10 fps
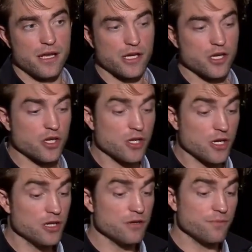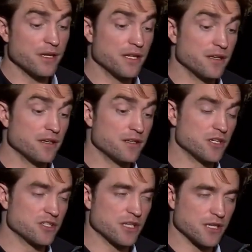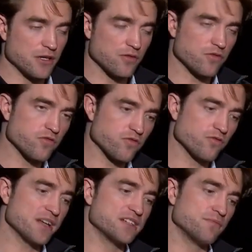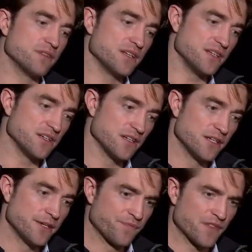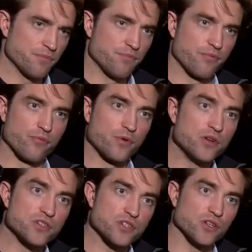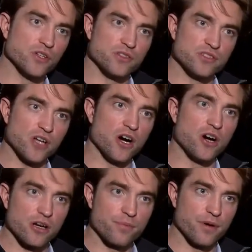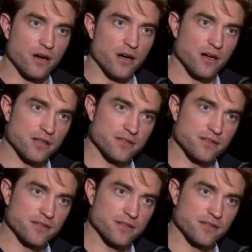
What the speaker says: it could have been just an incredibly brutal, dark part.